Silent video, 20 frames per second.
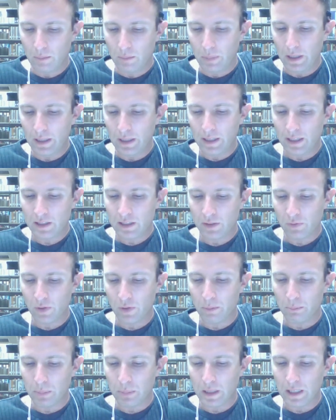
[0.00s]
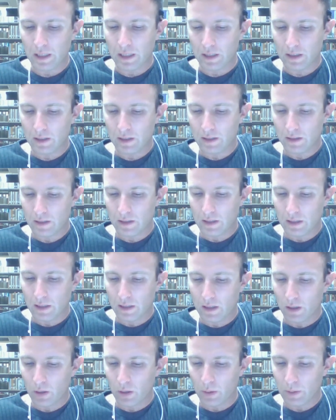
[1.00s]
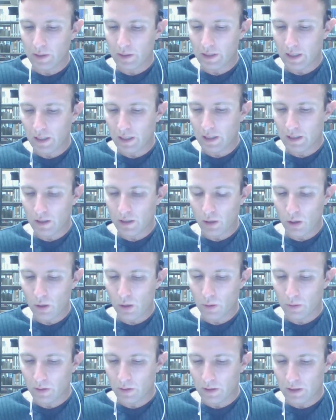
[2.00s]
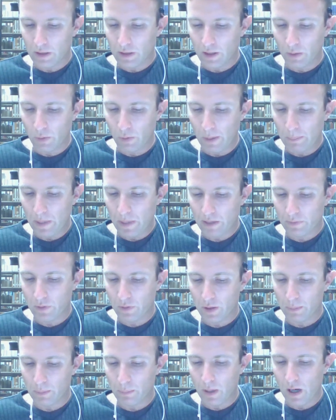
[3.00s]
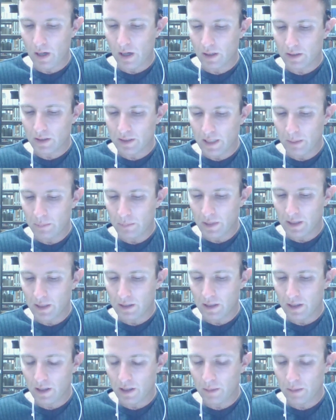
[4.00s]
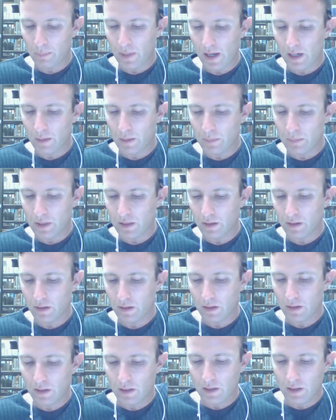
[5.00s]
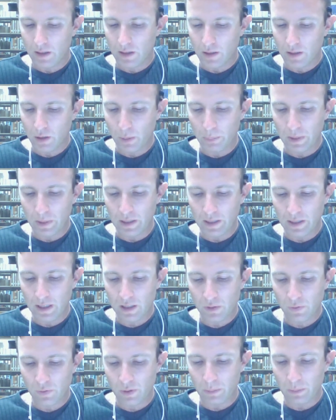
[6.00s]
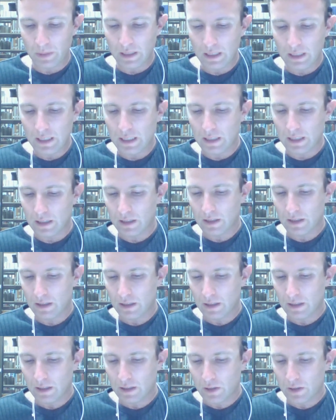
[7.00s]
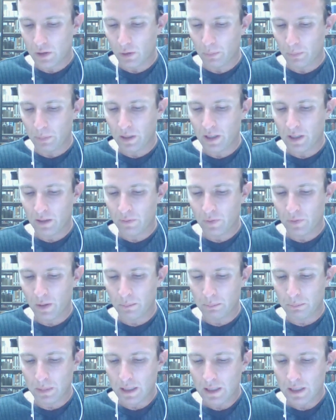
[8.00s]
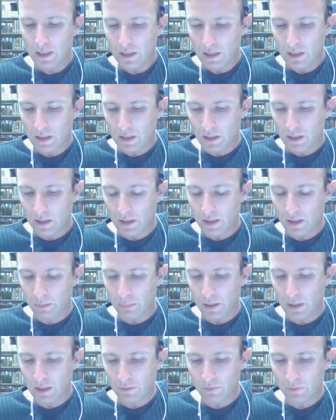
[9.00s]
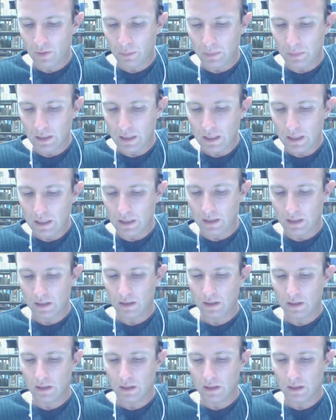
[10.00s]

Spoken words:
Ping X from B, okay, go, and wait back for the Pong, same thing down the bottom here, and go ping X from E, so ping from B, and then ping from E.